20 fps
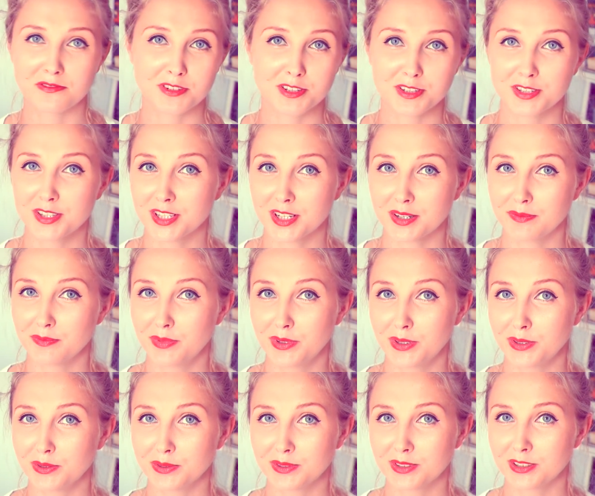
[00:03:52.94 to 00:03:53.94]
first
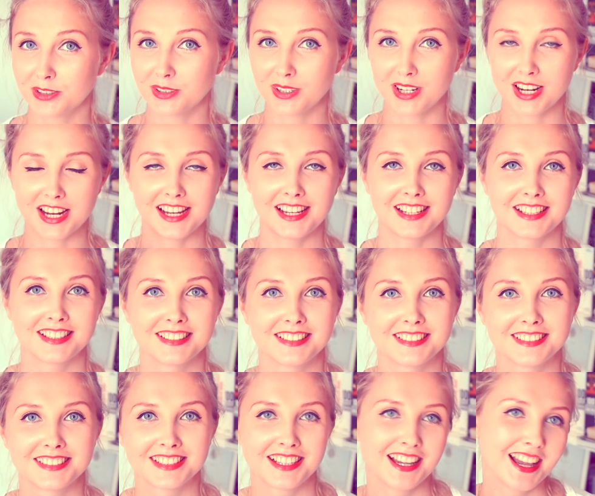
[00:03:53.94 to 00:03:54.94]
computer
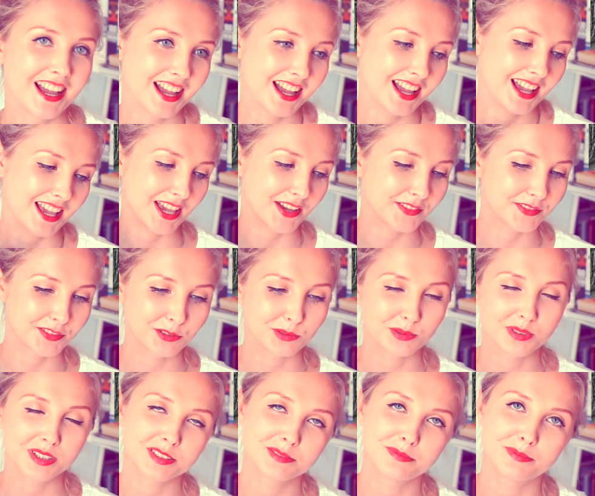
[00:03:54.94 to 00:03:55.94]
and
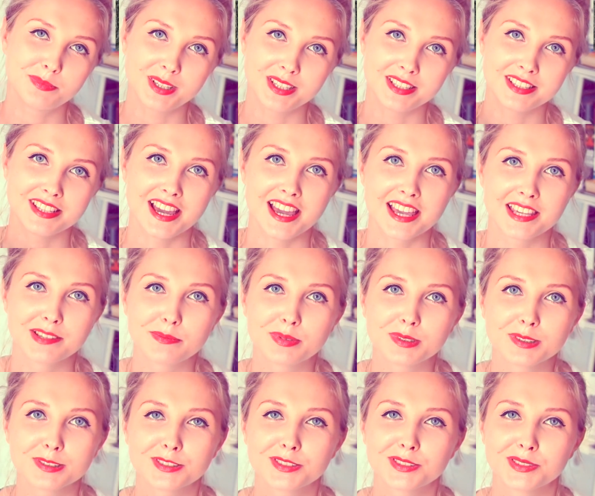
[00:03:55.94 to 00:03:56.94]
everyone being
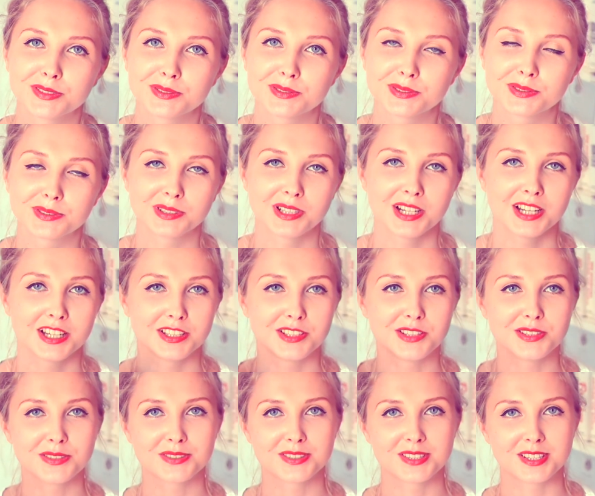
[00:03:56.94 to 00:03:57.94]
able to
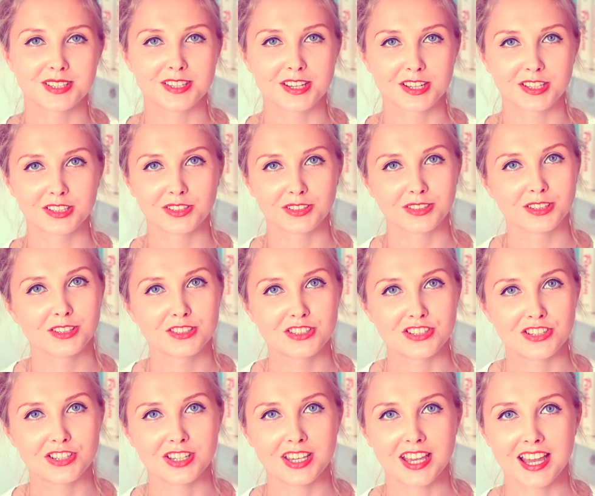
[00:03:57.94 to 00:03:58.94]
use the
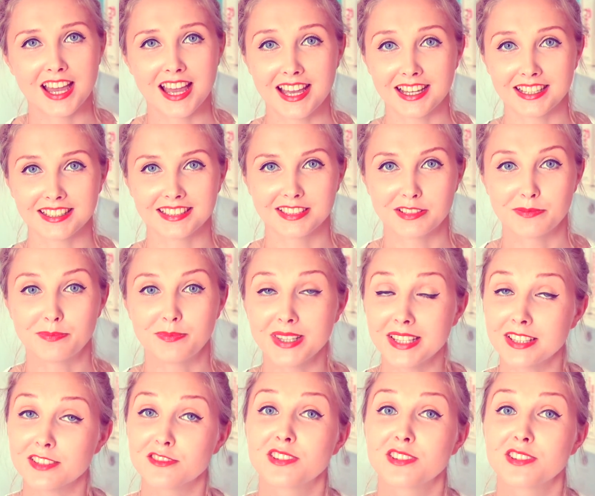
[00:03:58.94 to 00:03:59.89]
technology and being